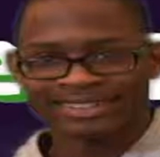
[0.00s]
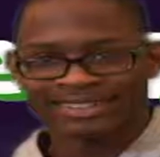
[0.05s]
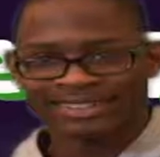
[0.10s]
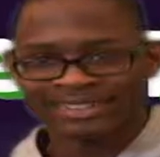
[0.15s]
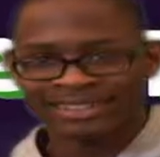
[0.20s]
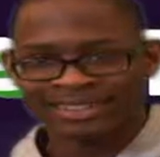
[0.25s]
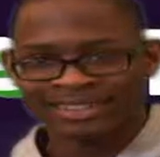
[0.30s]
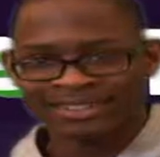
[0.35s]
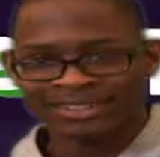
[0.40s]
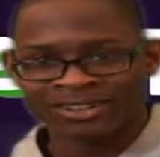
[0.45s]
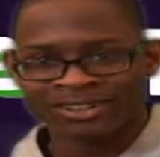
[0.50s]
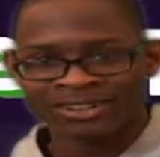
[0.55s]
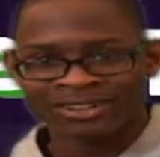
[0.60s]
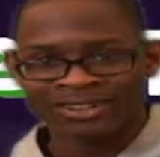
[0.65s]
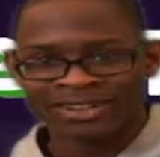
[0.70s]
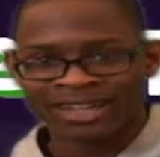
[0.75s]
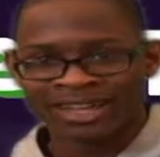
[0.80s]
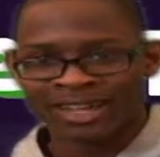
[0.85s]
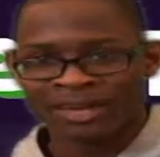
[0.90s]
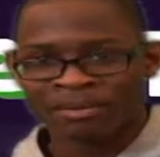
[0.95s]
is Teen
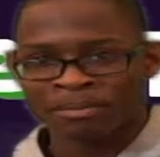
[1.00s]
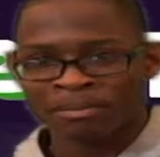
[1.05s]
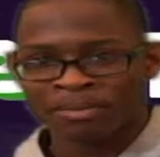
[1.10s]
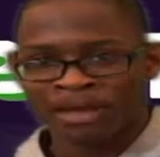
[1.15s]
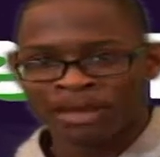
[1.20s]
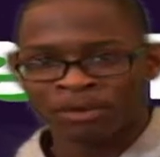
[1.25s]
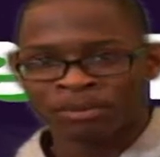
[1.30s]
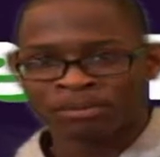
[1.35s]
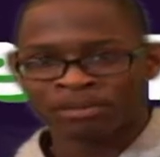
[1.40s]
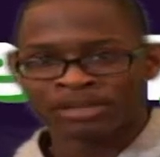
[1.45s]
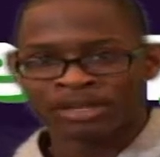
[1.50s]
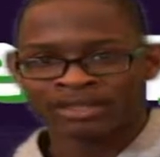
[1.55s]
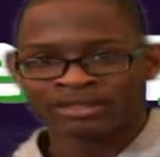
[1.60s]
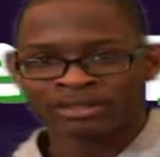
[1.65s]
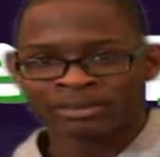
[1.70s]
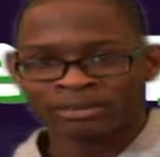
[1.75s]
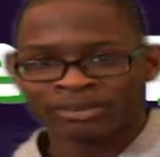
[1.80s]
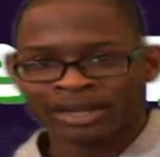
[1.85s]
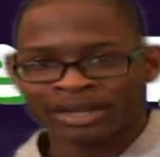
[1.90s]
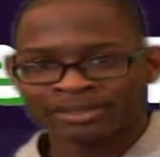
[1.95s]
Talk at Mount
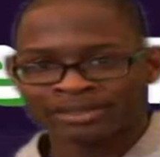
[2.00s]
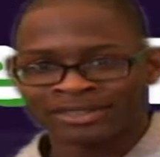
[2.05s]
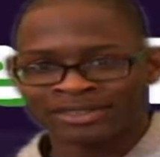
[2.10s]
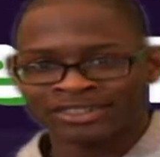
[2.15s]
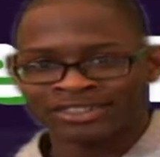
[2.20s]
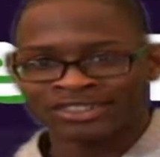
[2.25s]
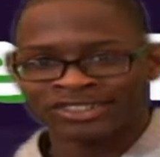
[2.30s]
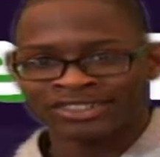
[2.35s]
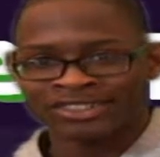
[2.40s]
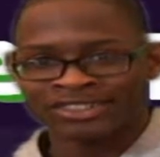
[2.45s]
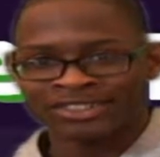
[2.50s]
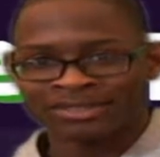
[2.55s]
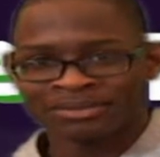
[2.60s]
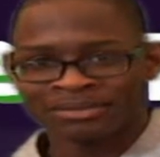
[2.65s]
Pleasant Baptist Church.